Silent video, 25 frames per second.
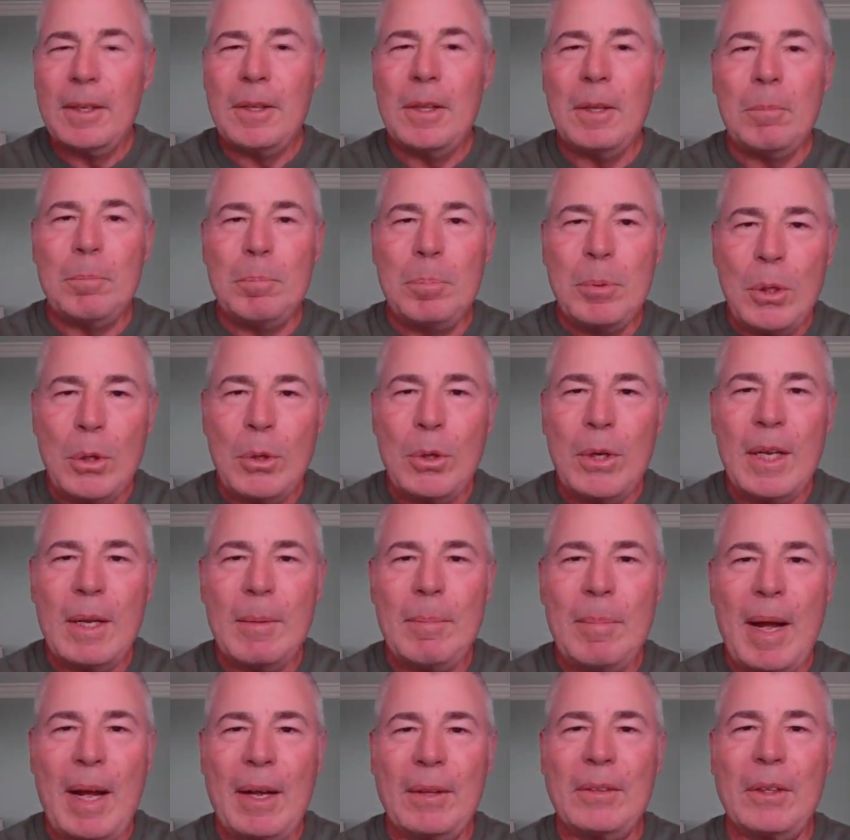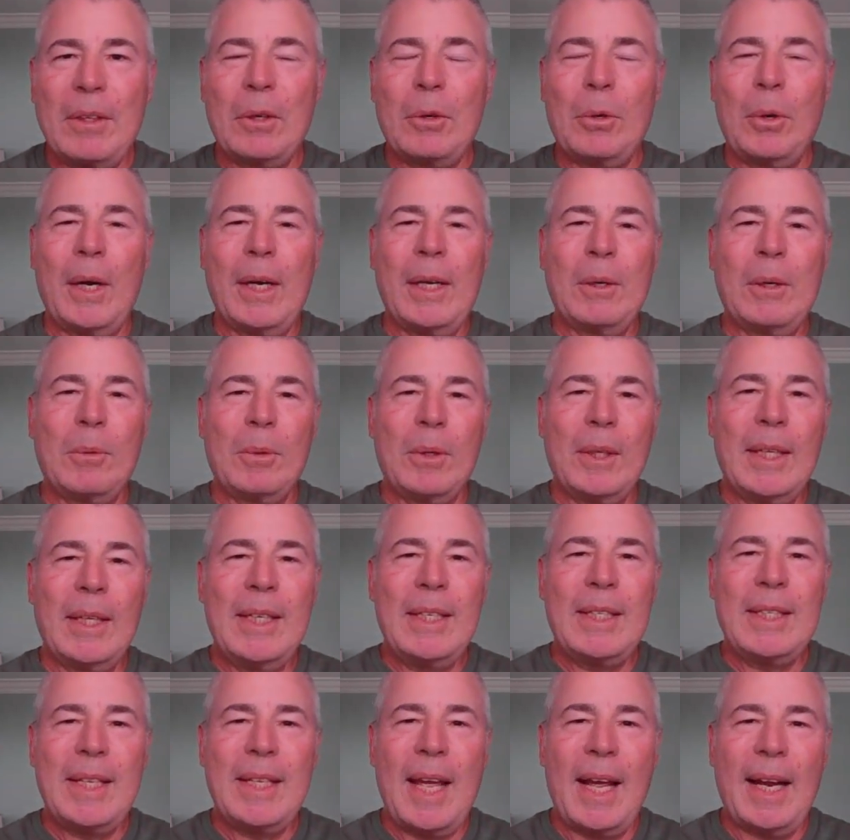The beauty about the cranial
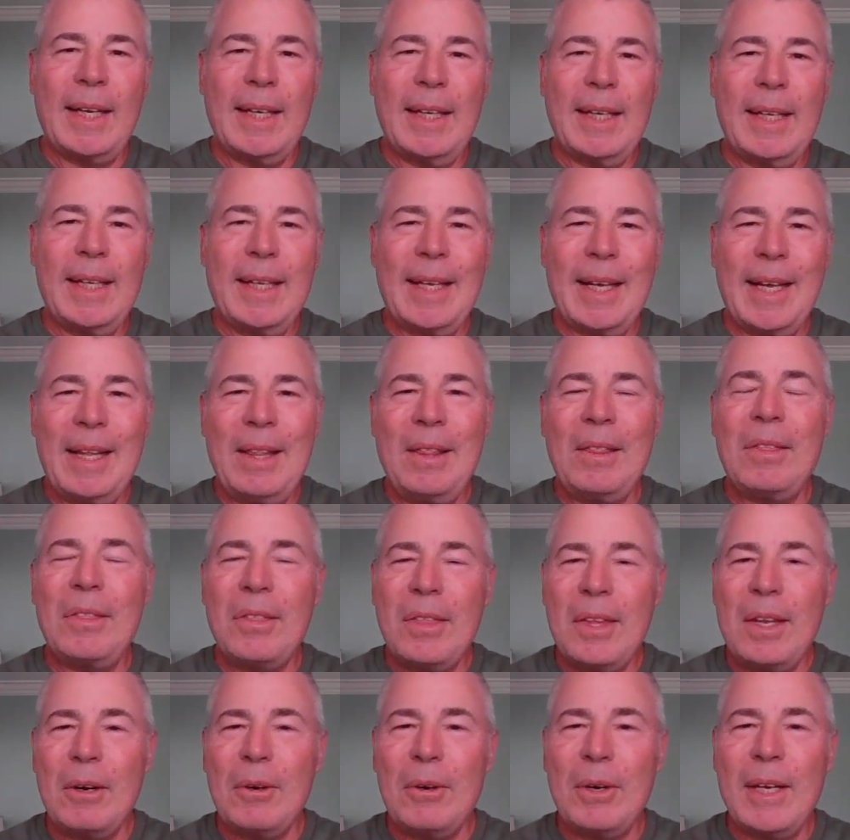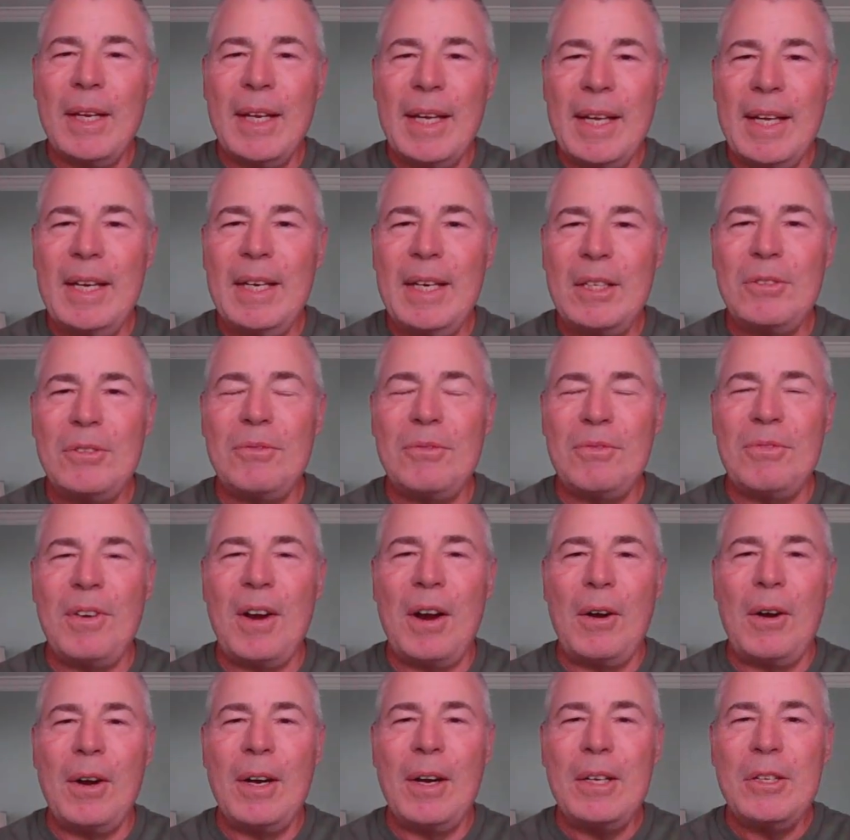release technique, in theory, it is
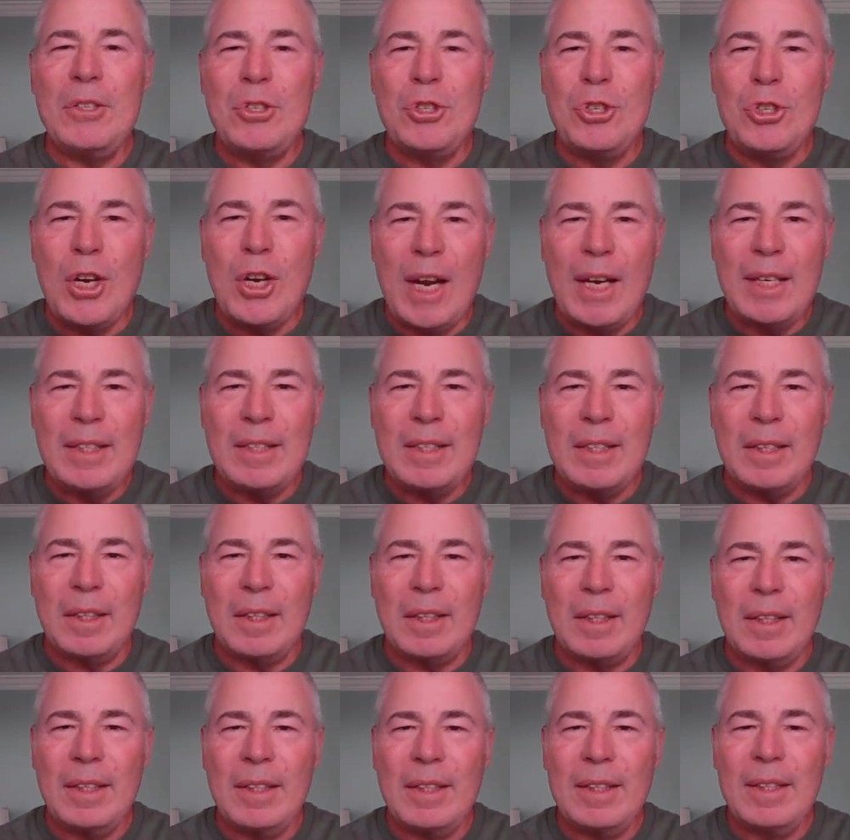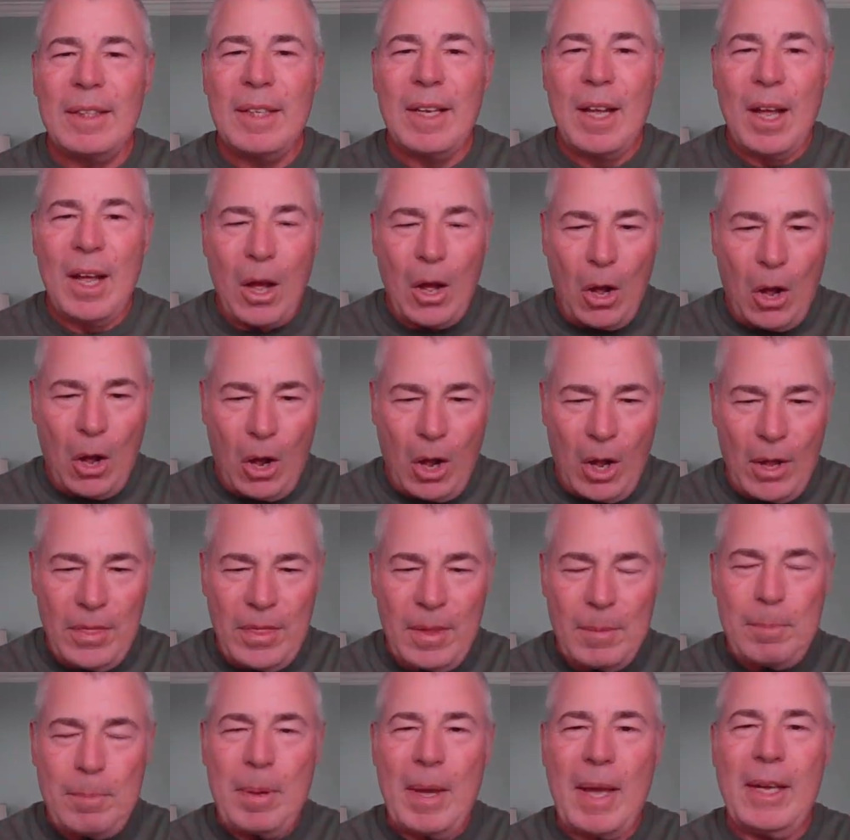very gentle
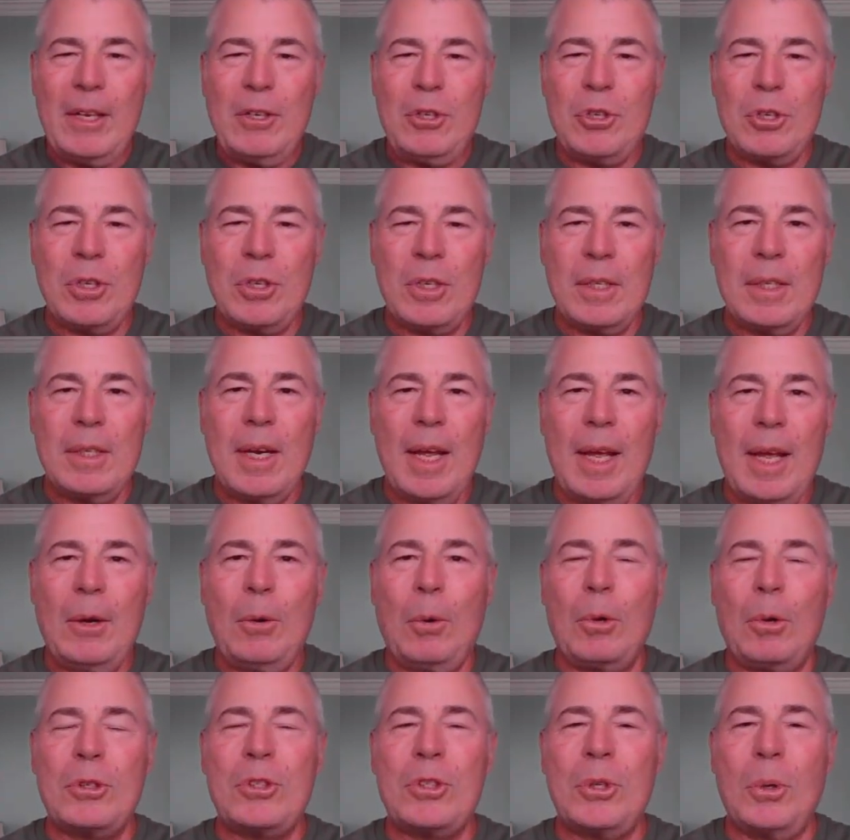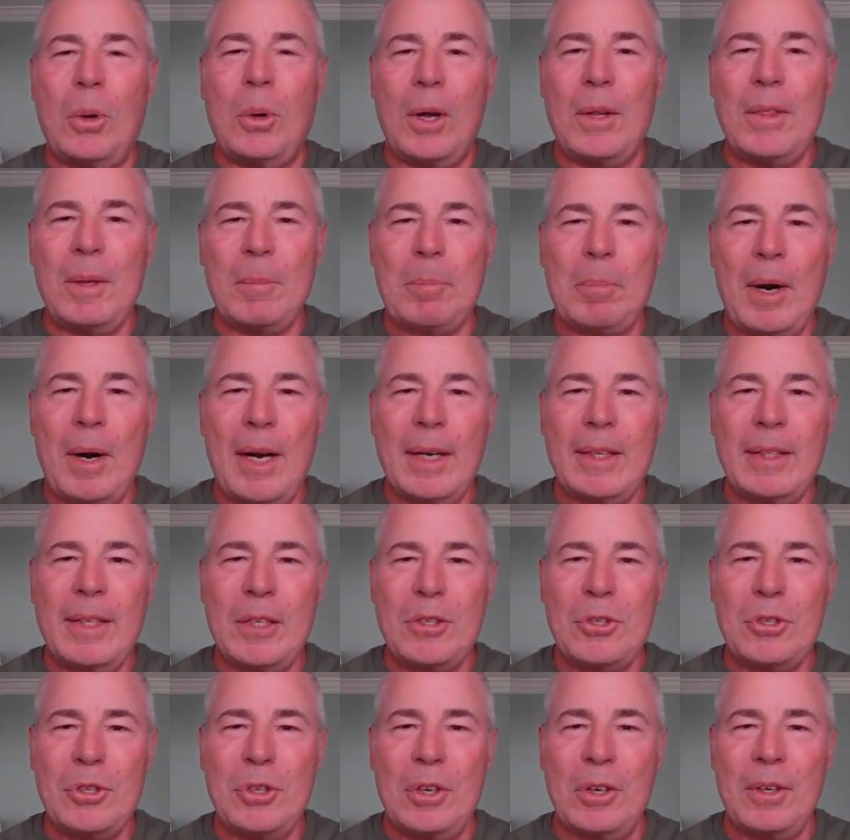on the patient and also on the
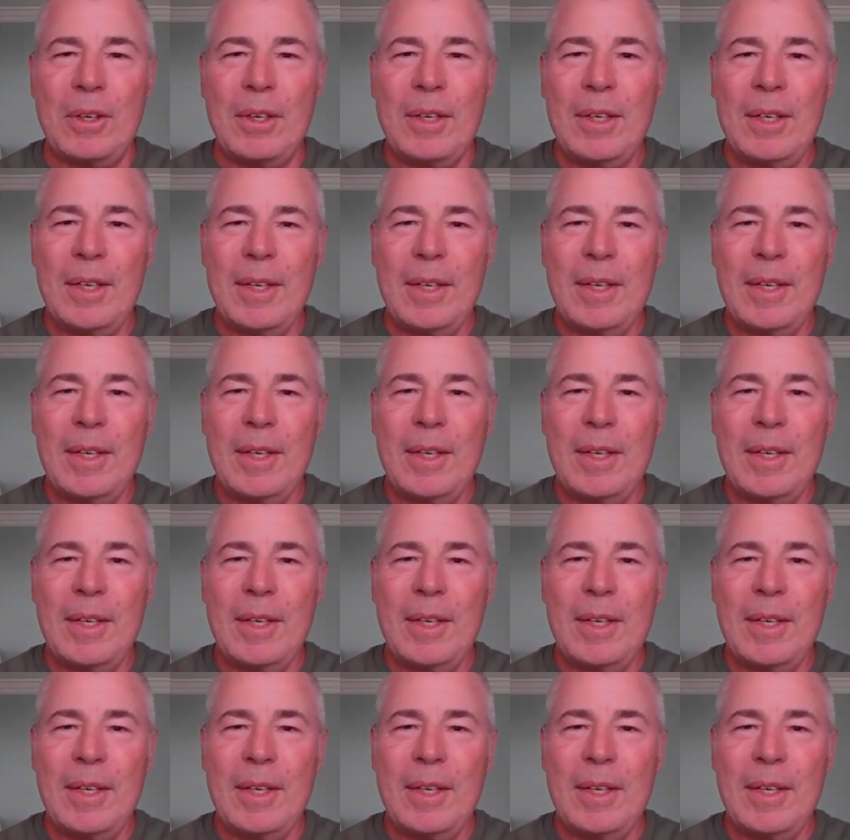practitioner.